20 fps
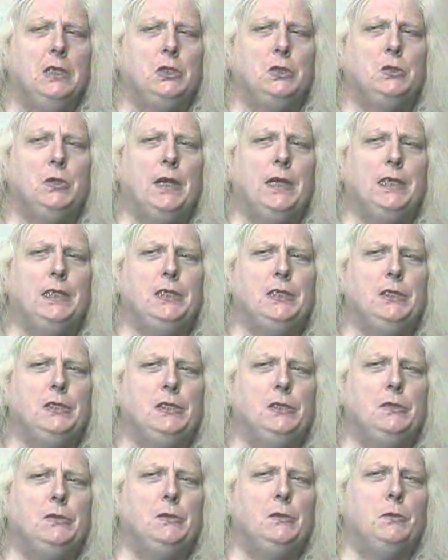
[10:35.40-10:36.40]
try
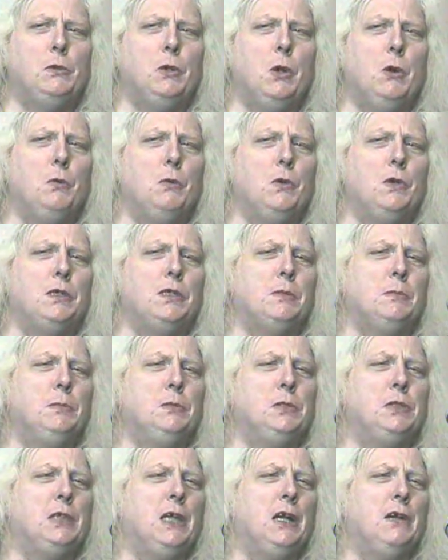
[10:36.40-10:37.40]
to coerce
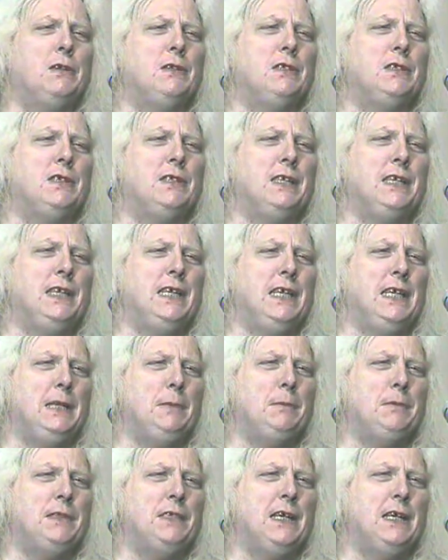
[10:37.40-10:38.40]
Michele to study any
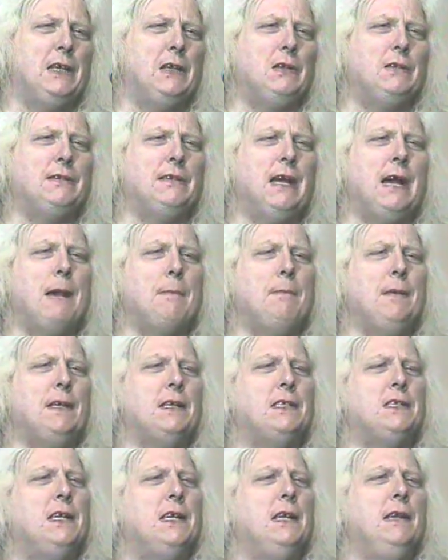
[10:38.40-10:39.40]
particular
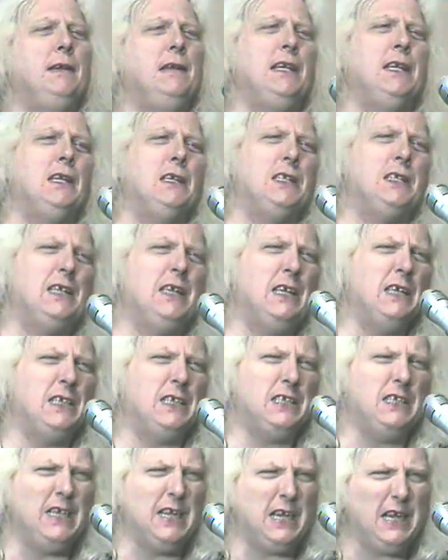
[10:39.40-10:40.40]
topics because
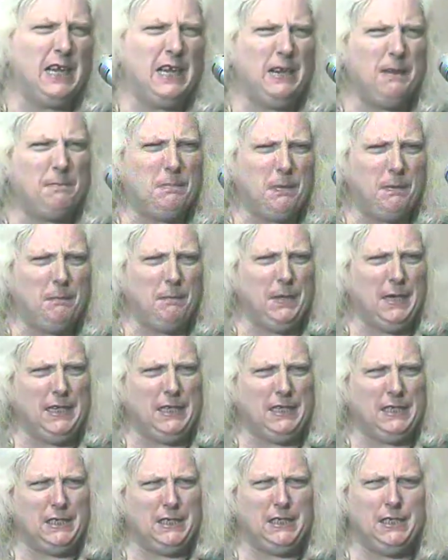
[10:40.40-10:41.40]
it's not
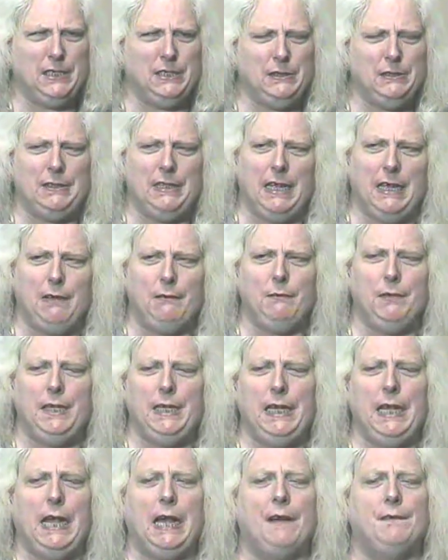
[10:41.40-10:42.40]
permitted to do that.
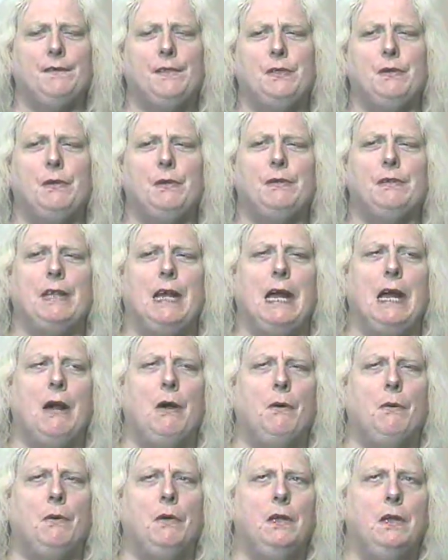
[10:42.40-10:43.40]
We have to
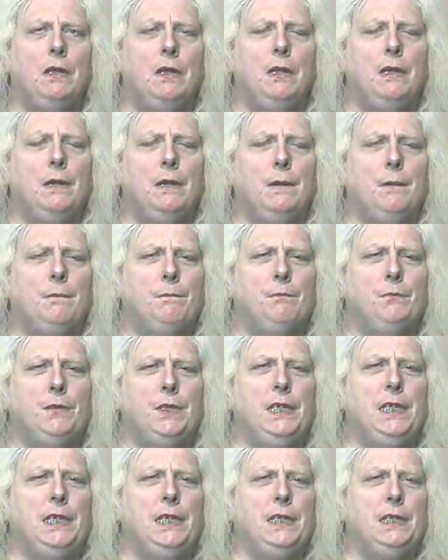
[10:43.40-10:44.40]
allow
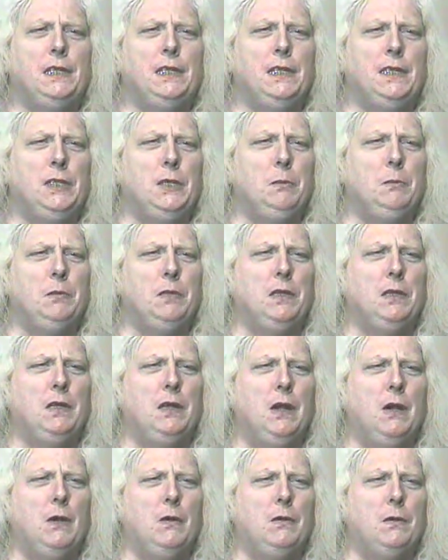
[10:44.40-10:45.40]
the, the human
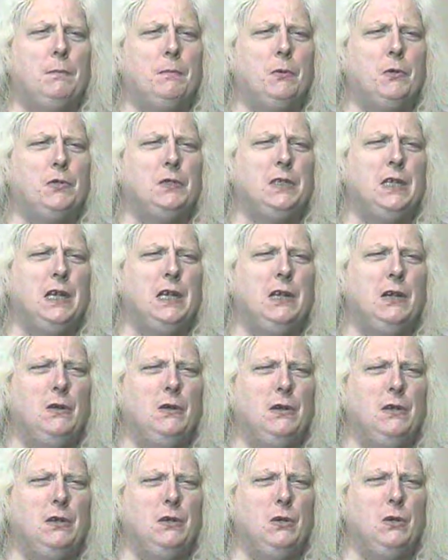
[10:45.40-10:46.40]
or the person
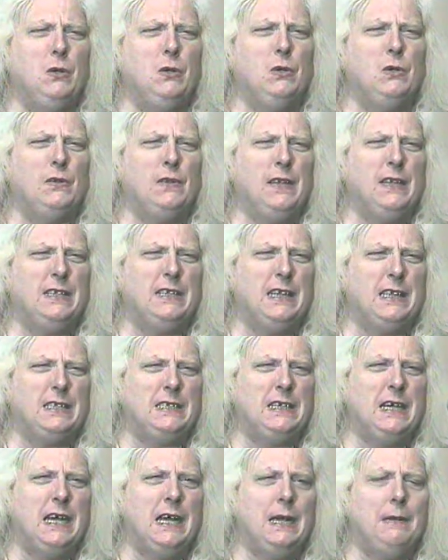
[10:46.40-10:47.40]
on earth at that
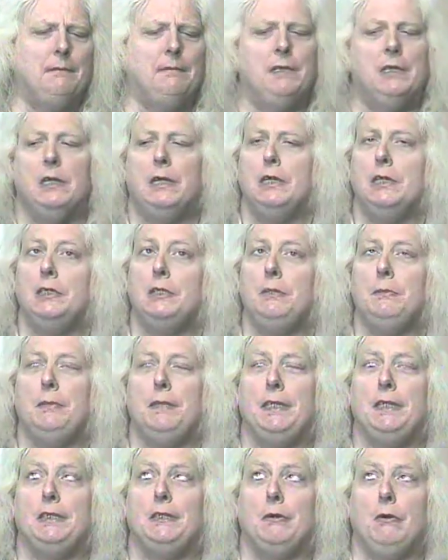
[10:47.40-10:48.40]
time to
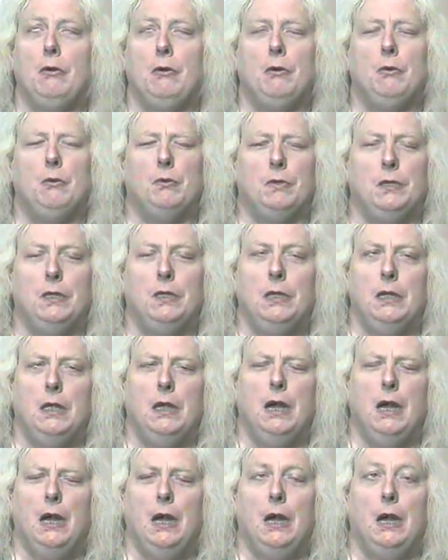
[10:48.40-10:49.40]
make their own
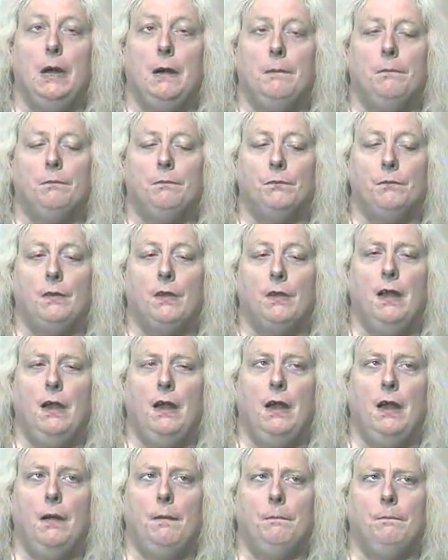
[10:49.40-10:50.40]
um,
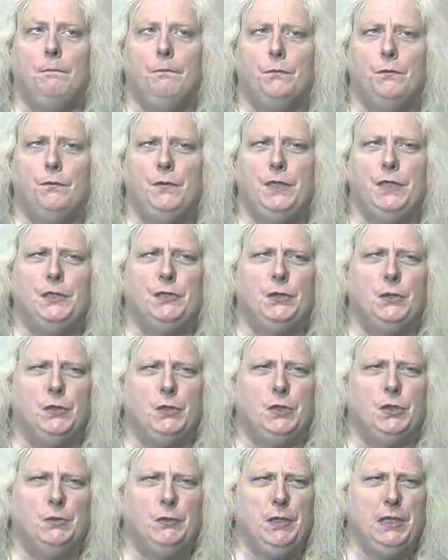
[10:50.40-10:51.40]
um,
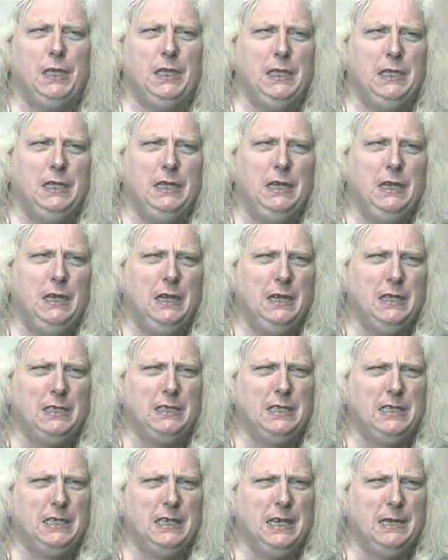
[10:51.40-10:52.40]
research. We can
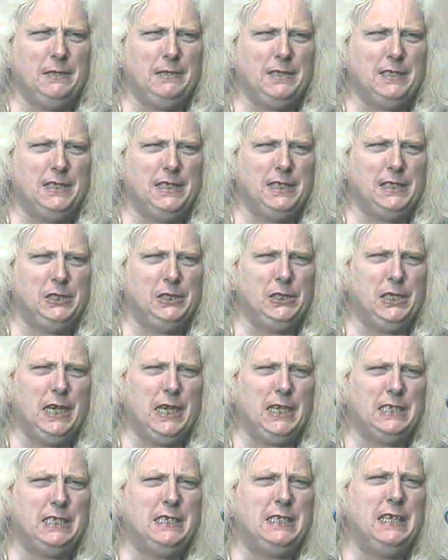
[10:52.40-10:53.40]
sometimes
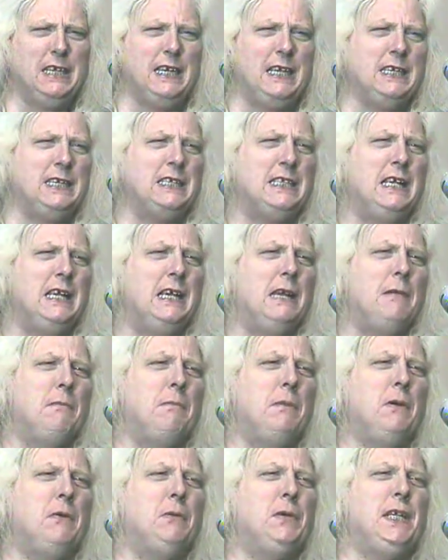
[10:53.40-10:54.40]
suggest things,
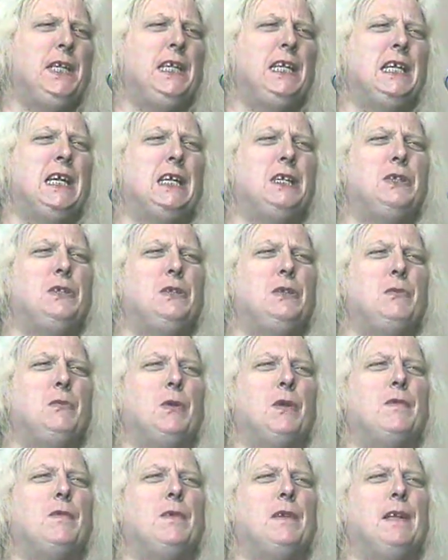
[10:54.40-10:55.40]
but we cannot do the
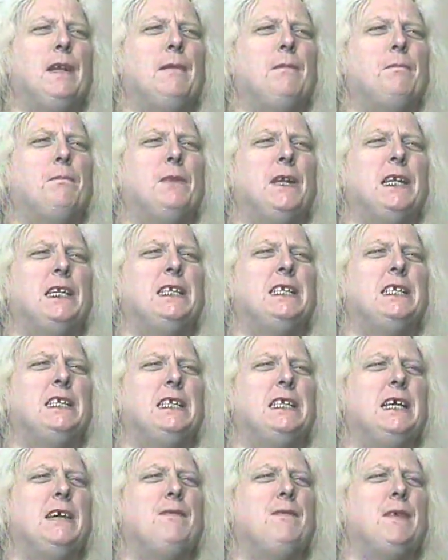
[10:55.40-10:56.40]
work for them. That's
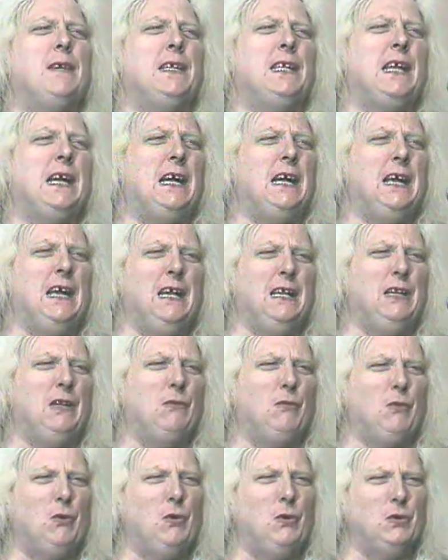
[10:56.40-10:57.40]
definitely not in
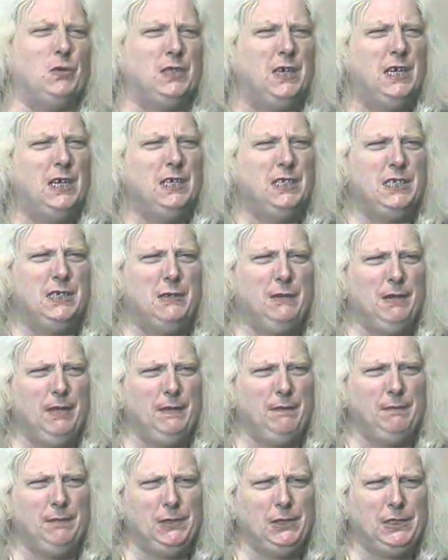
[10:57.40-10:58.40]
the rules. So
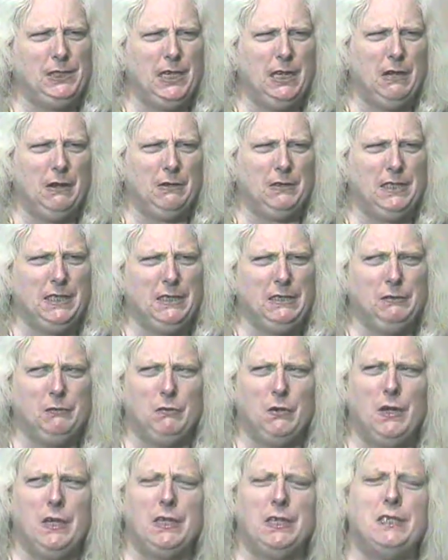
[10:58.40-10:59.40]
if Michele
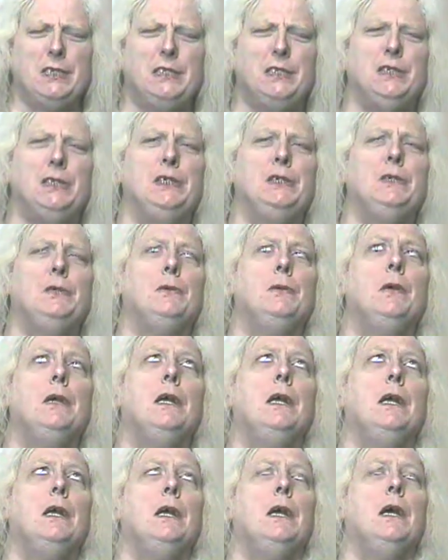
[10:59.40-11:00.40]
didn't want to
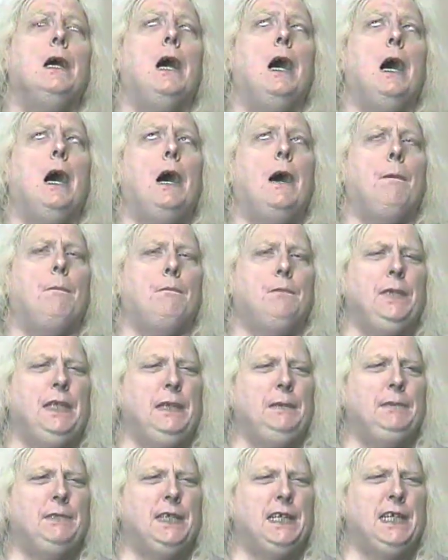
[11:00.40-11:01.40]
um,
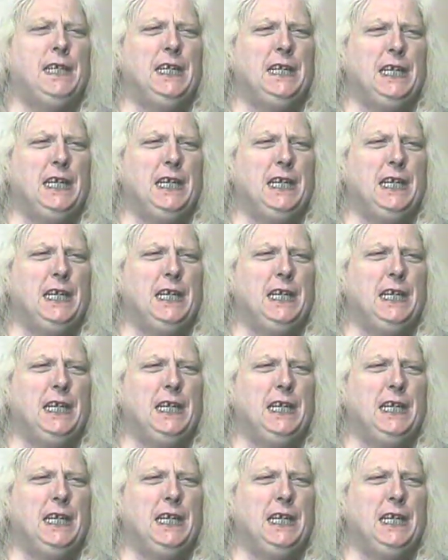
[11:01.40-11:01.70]
keep digging